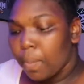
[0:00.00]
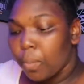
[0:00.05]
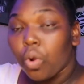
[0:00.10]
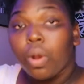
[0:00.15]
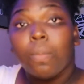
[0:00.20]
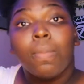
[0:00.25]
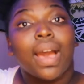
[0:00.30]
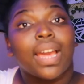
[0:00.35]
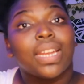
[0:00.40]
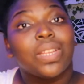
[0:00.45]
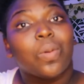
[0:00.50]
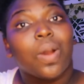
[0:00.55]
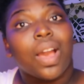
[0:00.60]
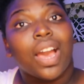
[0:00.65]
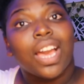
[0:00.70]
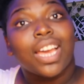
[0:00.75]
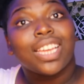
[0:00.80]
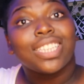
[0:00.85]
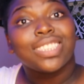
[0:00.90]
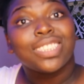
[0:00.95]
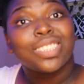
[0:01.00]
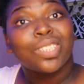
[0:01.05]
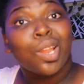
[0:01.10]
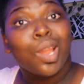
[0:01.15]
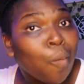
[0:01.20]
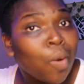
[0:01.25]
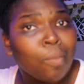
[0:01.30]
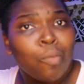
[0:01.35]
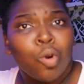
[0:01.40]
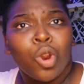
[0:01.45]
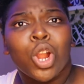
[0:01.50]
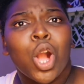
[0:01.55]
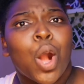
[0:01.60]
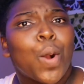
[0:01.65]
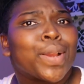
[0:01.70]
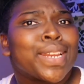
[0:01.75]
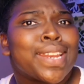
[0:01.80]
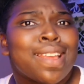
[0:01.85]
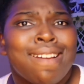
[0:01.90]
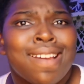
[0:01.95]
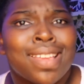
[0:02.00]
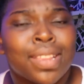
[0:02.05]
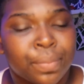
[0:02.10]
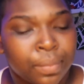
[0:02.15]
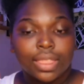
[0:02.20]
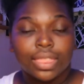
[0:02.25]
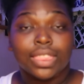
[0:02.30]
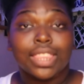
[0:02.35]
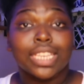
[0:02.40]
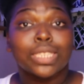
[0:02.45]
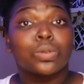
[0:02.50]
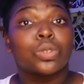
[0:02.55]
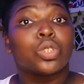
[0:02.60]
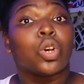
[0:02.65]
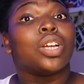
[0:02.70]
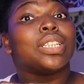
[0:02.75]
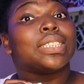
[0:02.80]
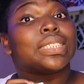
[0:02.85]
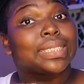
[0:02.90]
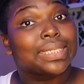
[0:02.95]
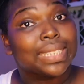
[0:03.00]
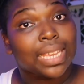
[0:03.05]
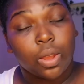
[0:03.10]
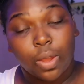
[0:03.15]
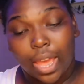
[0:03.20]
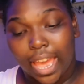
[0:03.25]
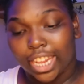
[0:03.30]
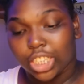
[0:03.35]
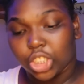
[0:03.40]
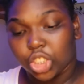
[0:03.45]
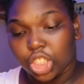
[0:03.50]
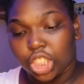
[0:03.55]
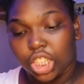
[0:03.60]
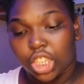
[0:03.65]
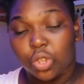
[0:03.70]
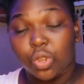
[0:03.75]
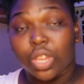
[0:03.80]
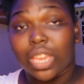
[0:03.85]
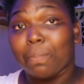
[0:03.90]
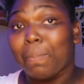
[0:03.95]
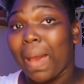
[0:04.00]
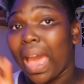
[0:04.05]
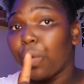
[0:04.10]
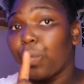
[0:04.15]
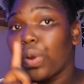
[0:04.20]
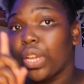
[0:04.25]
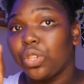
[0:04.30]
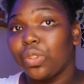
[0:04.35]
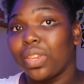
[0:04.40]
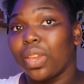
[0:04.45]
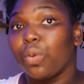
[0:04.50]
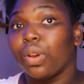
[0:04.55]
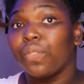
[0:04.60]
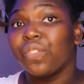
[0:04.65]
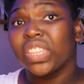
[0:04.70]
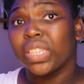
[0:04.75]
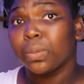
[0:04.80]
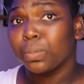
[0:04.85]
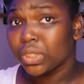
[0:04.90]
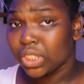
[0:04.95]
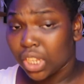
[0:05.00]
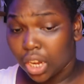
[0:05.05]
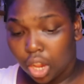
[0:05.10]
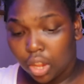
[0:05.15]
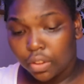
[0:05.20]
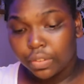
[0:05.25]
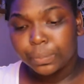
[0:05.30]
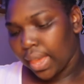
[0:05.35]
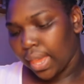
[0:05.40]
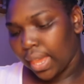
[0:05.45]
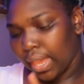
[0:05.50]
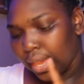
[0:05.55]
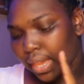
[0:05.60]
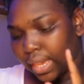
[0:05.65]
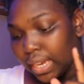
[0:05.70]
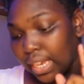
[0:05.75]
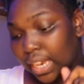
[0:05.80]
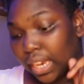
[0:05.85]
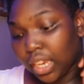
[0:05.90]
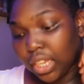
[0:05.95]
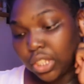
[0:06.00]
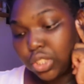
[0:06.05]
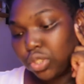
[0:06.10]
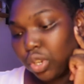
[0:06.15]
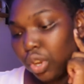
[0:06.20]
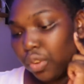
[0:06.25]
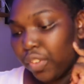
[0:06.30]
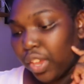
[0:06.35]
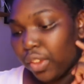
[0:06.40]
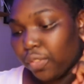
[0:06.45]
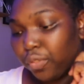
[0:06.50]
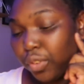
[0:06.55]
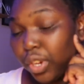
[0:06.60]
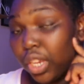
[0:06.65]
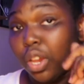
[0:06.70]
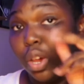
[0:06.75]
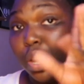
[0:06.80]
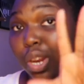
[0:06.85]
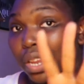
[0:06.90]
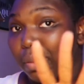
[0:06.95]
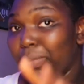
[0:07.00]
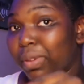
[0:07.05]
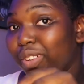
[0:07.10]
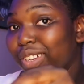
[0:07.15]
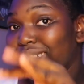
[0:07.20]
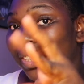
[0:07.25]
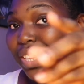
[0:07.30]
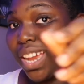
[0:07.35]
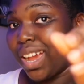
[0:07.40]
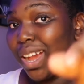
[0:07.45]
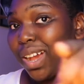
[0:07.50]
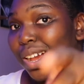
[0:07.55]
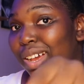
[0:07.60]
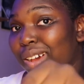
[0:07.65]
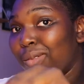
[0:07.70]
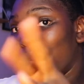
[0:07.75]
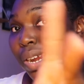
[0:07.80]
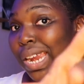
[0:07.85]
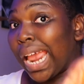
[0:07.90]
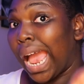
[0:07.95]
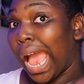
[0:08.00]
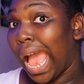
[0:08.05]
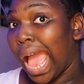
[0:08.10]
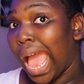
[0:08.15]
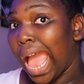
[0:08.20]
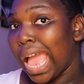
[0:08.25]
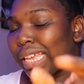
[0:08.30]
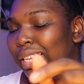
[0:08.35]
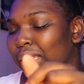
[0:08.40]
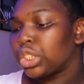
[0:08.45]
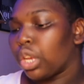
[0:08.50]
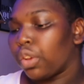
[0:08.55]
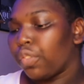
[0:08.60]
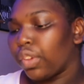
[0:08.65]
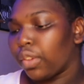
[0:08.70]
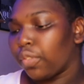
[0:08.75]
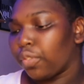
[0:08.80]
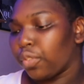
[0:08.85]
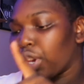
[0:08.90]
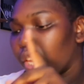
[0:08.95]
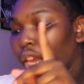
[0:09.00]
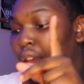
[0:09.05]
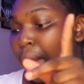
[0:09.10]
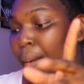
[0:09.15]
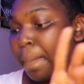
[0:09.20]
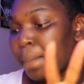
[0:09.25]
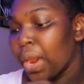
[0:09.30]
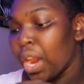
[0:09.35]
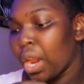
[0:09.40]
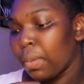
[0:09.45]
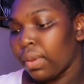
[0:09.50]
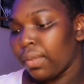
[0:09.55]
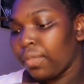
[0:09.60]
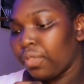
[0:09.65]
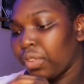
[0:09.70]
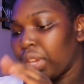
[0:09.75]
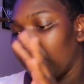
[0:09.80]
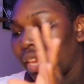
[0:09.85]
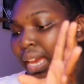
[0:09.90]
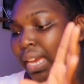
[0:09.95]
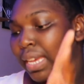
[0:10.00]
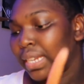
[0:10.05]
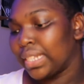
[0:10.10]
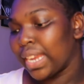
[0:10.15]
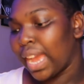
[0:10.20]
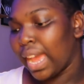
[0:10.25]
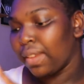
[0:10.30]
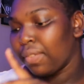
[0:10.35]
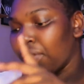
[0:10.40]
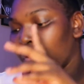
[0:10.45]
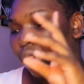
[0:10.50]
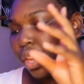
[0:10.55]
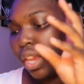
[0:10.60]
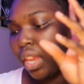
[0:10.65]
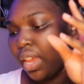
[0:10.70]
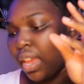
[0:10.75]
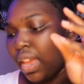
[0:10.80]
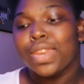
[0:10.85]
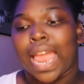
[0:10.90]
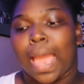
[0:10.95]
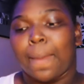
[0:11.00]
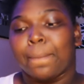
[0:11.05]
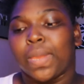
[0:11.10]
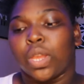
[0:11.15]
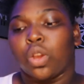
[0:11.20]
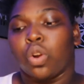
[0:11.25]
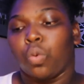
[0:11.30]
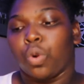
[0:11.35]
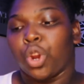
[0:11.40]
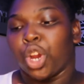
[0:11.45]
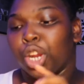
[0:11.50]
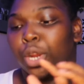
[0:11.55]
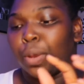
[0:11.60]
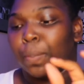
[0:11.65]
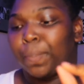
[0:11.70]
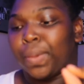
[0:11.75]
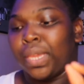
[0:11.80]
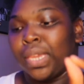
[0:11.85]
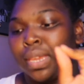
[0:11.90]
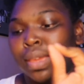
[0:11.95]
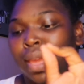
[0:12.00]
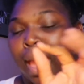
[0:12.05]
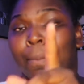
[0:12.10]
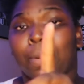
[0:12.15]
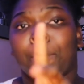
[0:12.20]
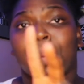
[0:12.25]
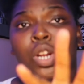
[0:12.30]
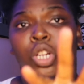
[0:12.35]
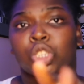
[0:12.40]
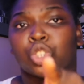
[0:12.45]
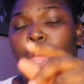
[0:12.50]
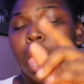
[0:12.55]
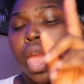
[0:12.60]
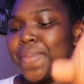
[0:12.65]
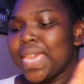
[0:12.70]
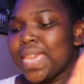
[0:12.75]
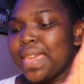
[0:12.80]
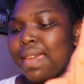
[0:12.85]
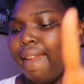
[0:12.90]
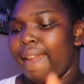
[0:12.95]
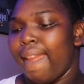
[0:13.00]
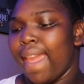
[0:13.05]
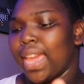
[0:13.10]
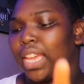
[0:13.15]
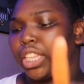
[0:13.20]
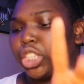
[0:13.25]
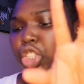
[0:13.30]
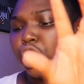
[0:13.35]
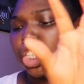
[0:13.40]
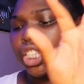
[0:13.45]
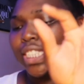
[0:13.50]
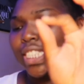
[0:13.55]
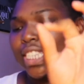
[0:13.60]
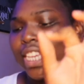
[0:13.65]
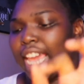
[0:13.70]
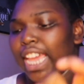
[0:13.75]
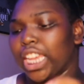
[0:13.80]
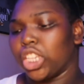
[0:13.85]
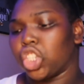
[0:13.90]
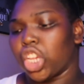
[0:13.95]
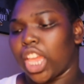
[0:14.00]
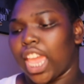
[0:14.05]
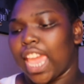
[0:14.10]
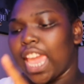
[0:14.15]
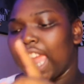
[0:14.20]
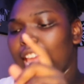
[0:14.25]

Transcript: more body wash with more coconut. This was on sale, actually. You get buy one, you get 150% off. And it is sulfate free. Hold on, let me read y'all what it got. Sulfate free, paraben free, dye free. That big old word. I'm gonna put it on screen. P-H-T-H-A-L-A-T-E